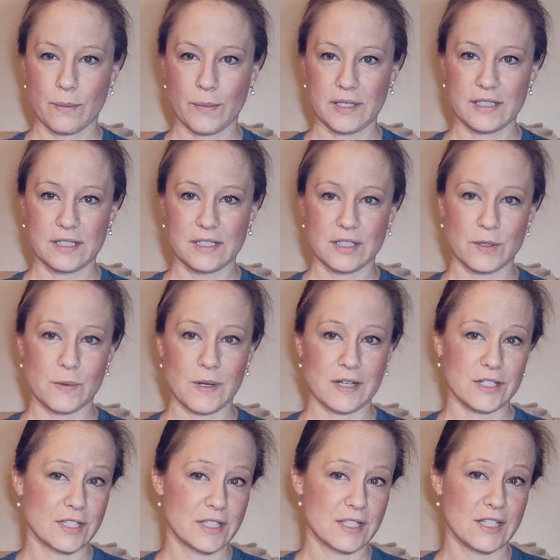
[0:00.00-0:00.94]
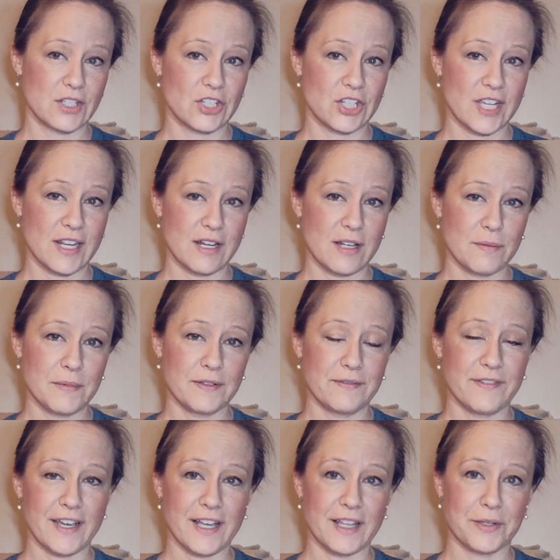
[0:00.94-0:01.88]
my sister watches this channel,
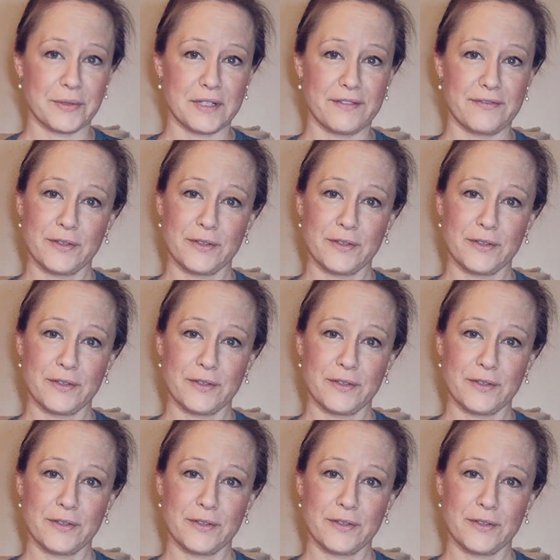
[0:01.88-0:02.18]
but Valerie,